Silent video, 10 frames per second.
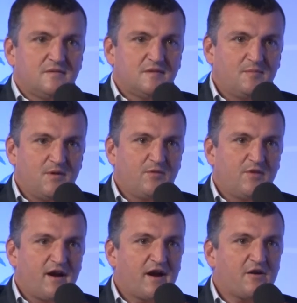the people
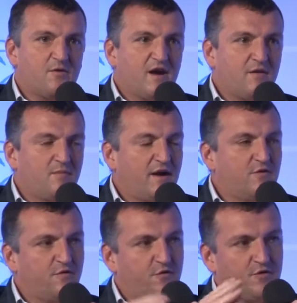that are creating
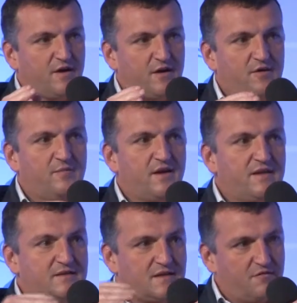value for their companies